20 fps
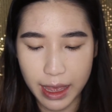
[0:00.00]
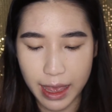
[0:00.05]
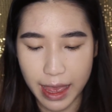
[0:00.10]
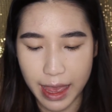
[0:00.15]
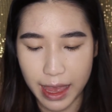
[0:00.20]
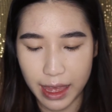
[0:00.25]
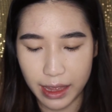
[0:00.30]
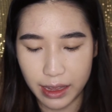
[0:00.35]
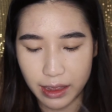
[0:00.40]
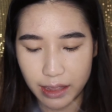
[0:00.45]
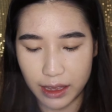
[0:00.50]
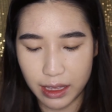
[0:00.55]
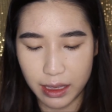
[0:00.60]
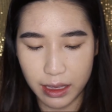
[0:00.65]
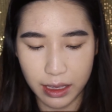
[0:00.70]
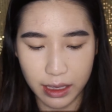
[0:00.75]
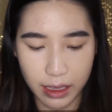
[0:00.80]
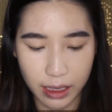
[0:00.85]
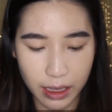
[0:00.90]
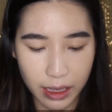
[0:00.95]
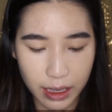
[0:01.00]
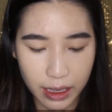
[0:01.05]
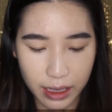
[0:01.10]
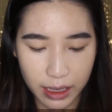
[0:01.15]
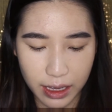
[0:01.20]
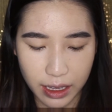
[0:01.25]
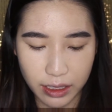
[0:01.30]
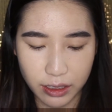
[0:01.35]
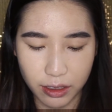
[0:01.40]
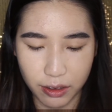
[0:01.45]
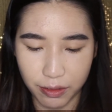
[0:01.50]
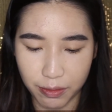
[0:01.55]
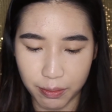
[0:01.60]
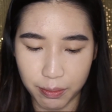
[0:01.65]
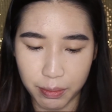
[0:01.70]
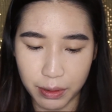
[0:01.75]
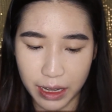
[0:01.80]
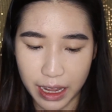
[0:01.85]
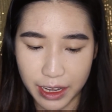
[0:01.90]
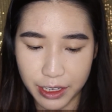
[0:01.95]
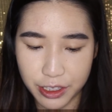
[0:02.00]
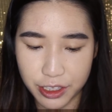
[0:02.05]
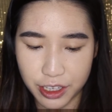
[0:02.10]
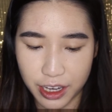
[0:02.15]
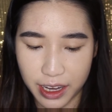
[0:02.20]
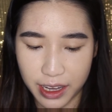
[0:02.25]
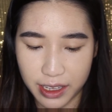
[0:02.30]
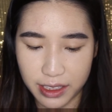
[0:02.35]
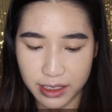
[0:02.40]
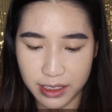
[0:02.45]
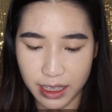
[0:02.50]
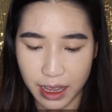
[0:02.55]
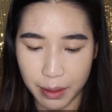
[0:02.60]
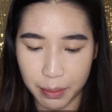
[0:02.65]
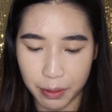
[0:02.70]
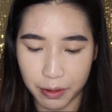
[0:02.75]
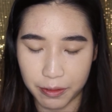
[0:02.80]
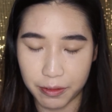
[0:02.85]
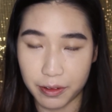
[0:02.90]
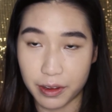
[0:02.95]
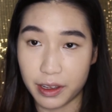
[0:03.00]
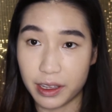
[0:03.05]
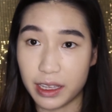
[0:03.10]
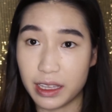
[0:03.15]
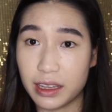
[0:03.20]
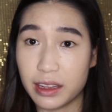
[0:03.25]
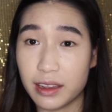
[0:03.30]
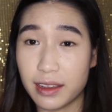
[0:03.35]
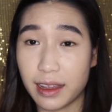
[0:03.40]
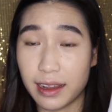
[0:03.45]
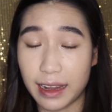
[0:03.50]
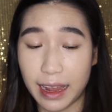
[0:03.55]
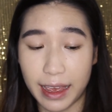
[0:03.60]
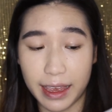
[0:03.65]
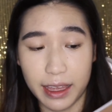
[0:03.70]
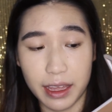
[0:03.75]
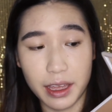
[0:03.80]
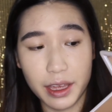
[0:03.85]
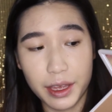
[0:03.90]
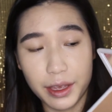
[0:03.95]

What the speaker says: and the kind of blush shades I prefer in the light.